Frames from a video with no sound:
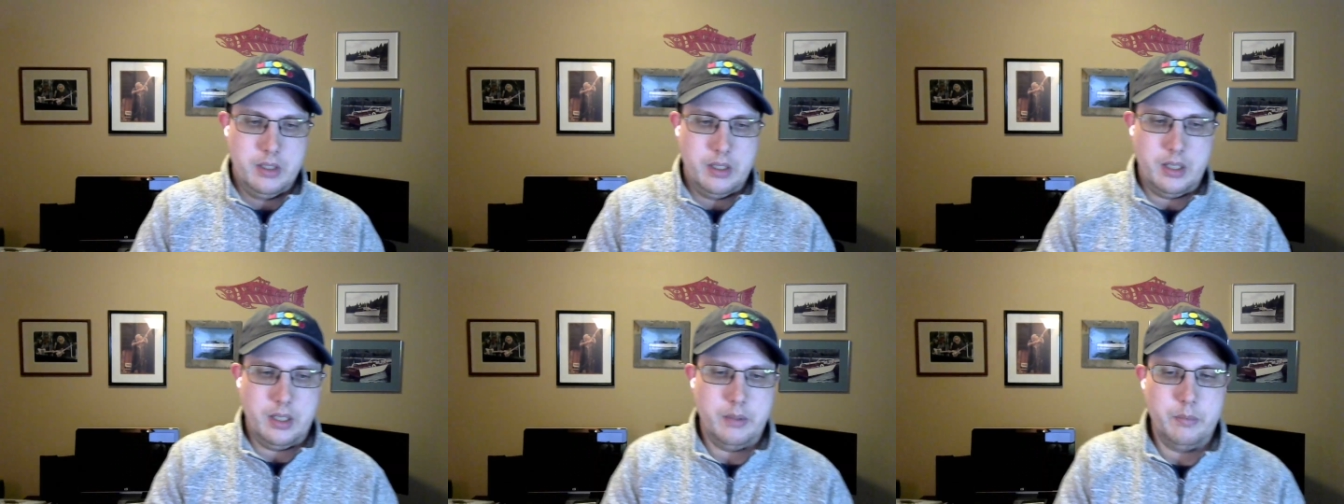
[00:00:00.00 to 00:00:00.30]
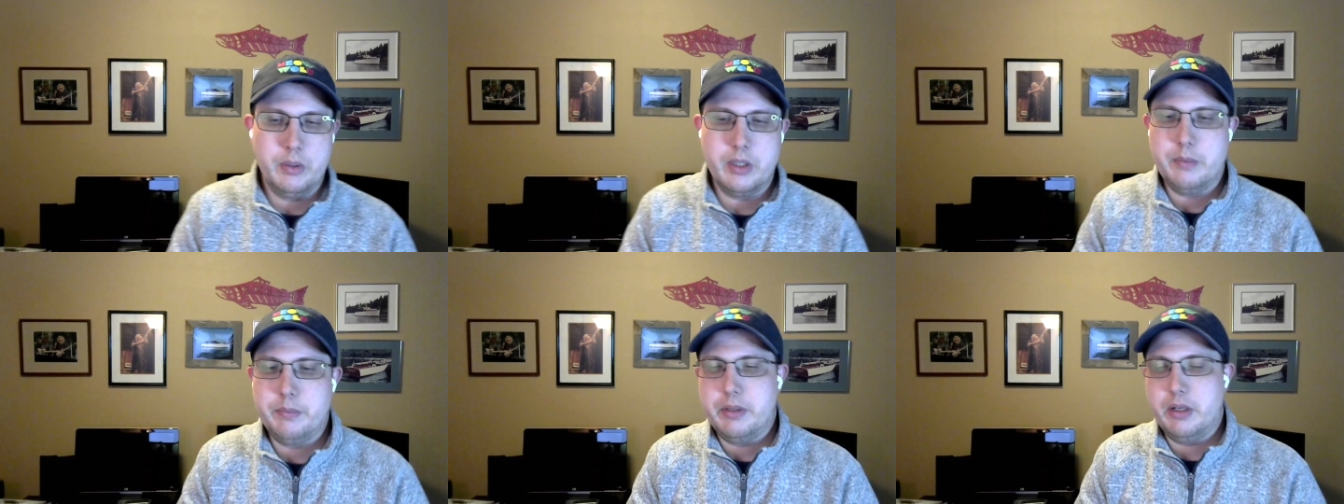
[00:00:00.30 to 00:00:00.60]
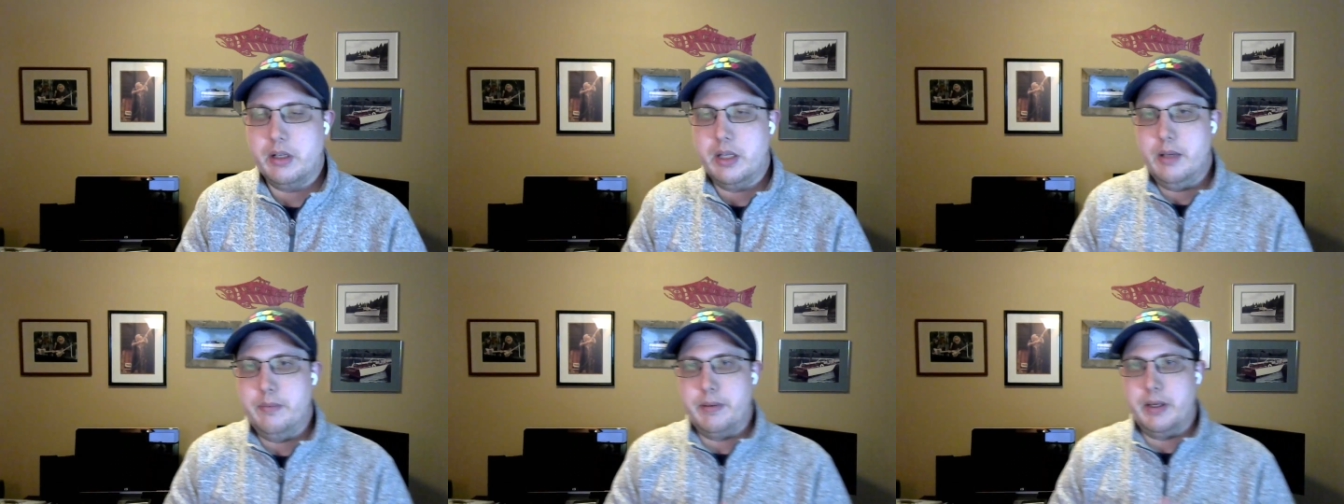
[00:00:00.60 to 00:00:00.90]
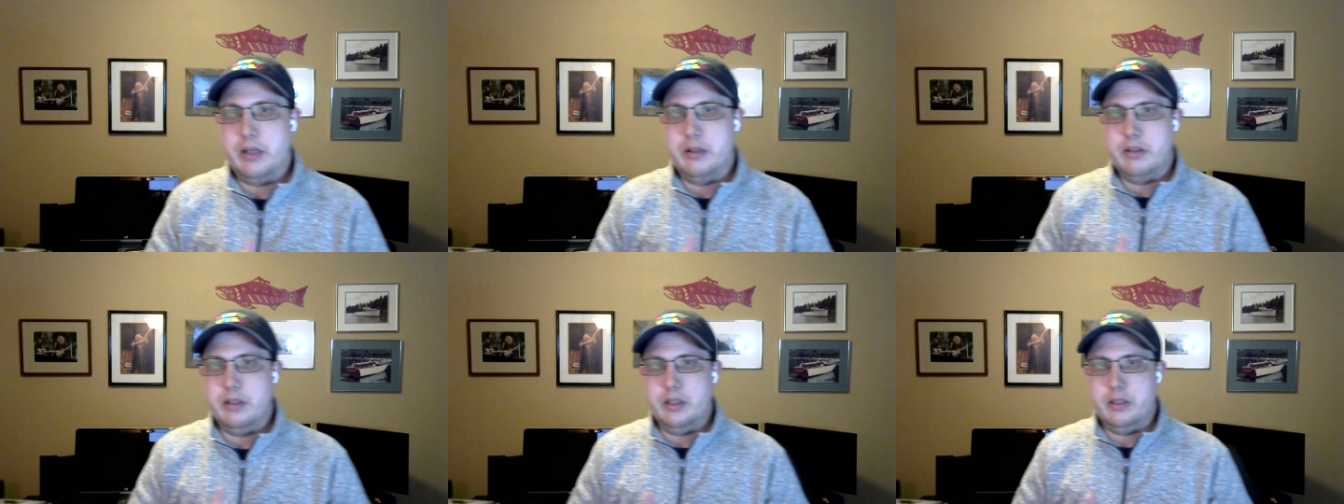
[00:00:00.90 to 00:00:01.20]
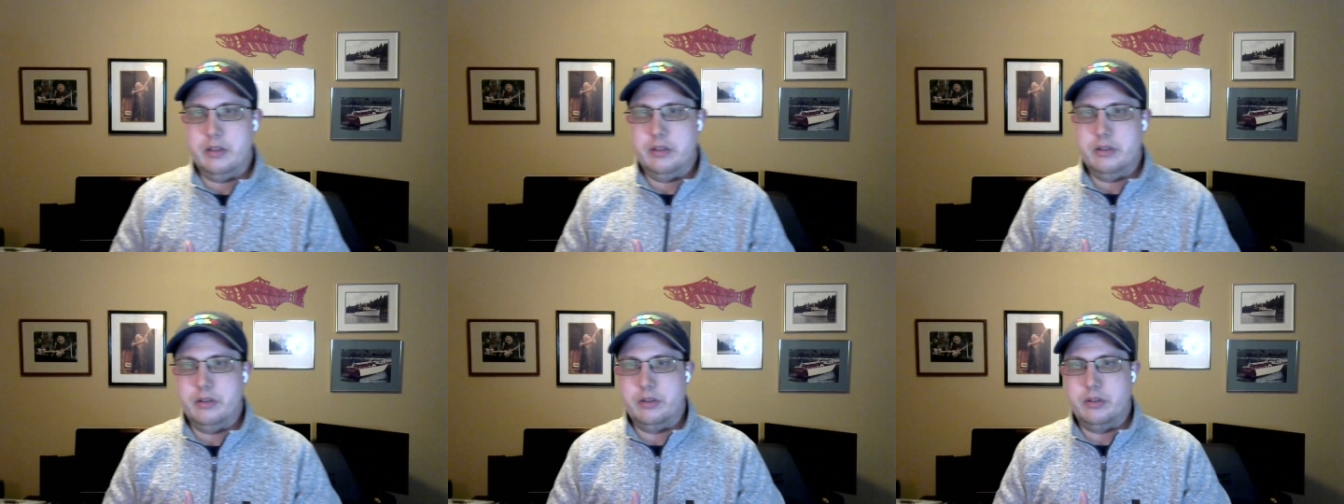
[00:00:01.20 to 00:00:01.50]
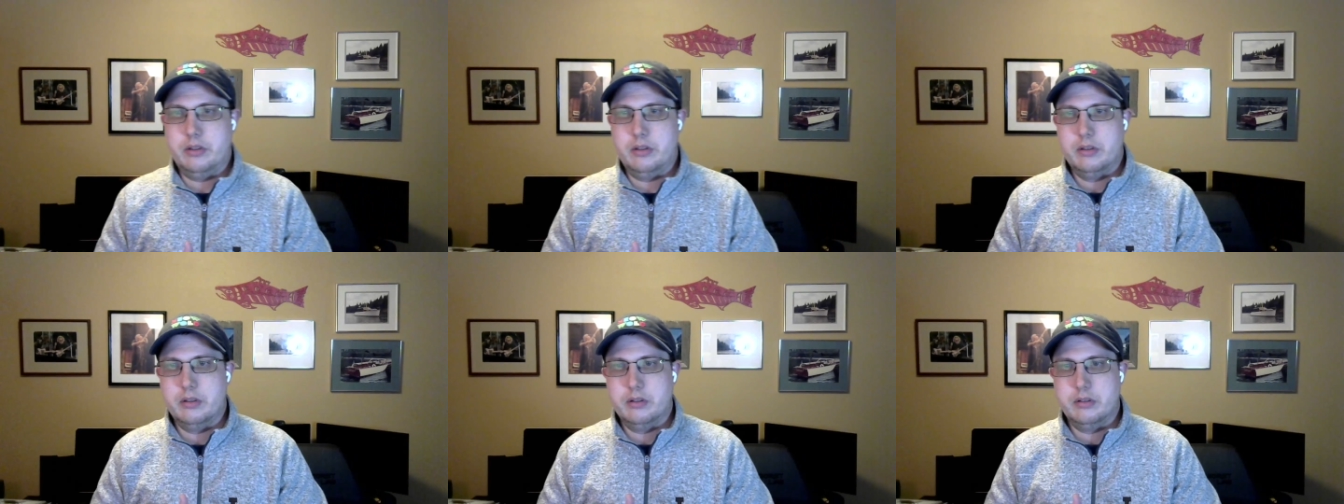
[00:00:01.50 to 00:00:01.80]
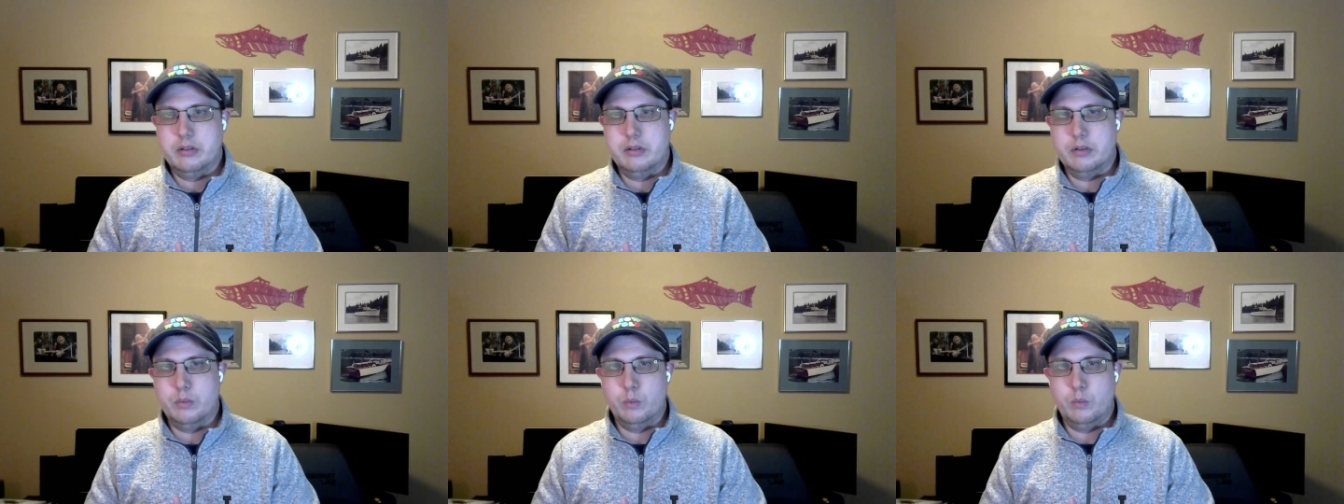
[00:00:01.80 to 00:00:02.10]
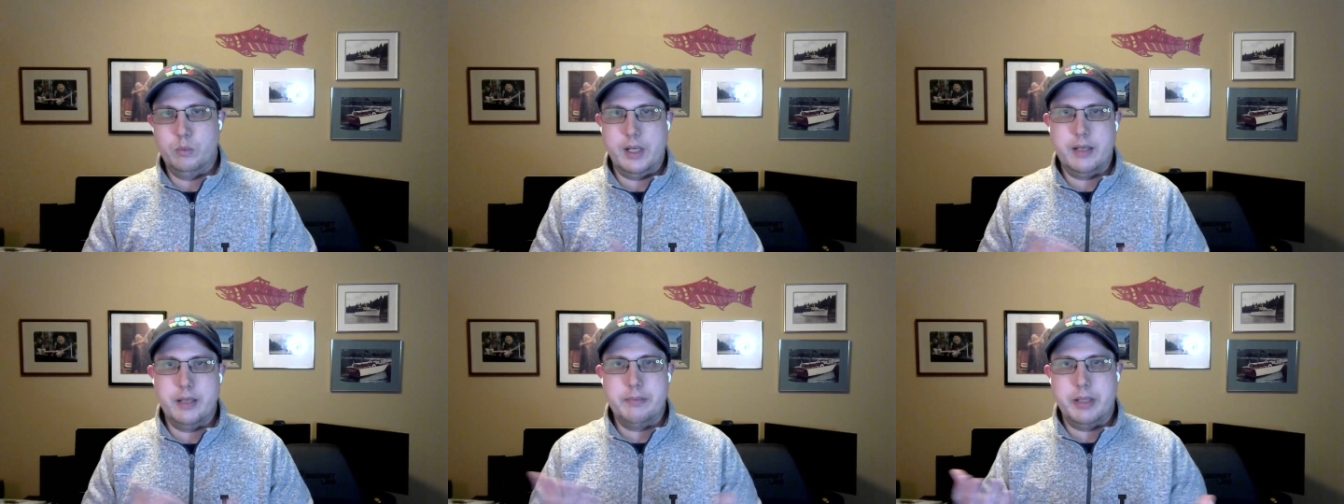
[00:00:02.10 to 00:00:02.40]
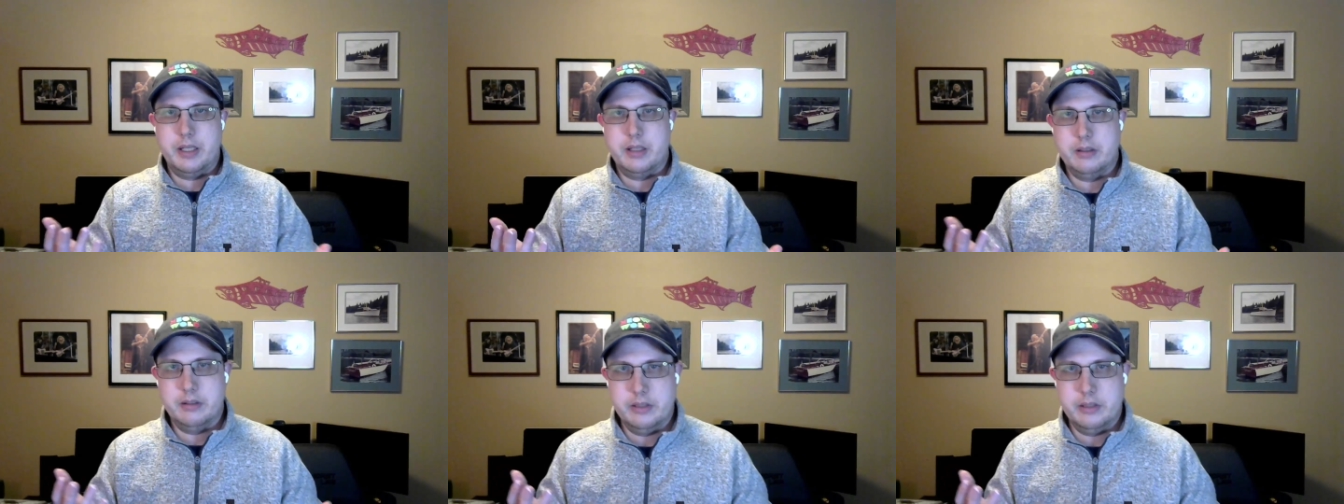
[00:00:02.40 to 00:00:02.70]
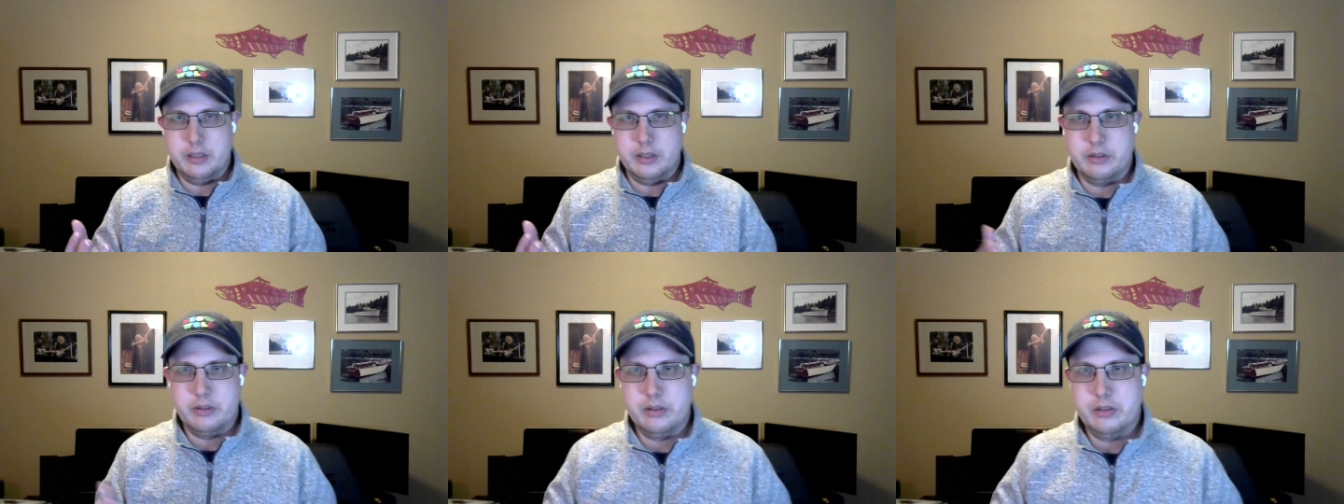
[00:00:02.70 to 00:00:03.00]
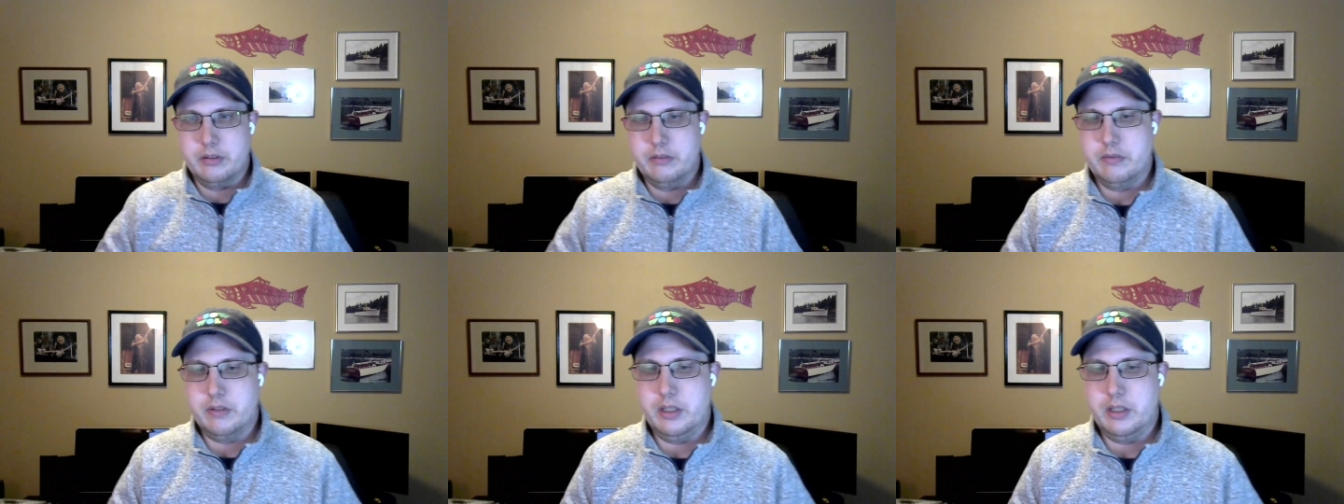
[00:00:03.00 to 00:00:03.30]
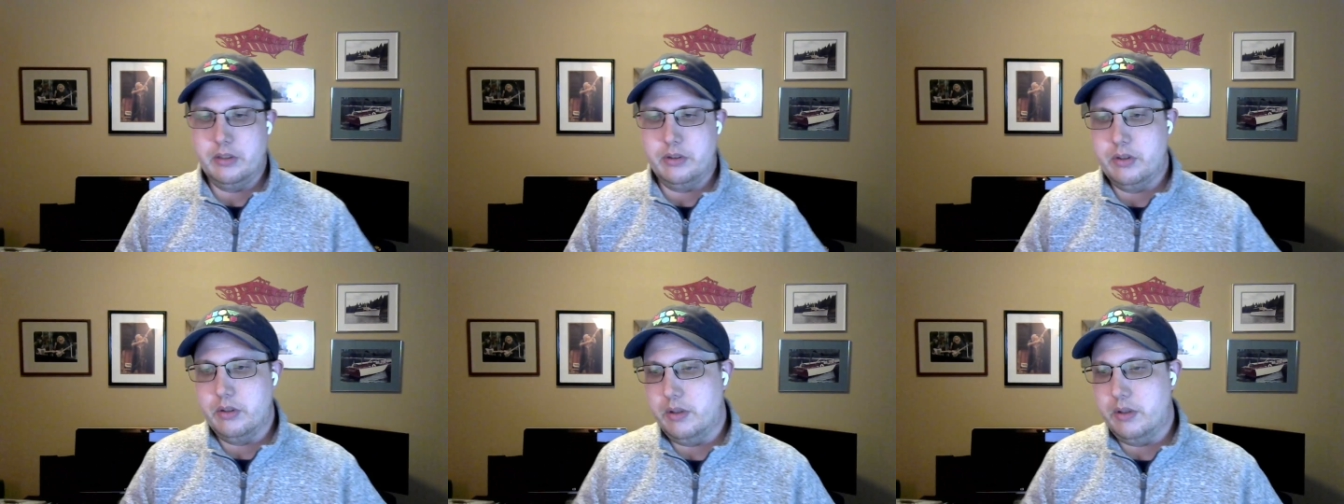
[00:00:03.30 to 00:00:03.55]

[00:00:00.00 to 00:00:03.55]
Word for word: And what I'm talking about is web analytics, right?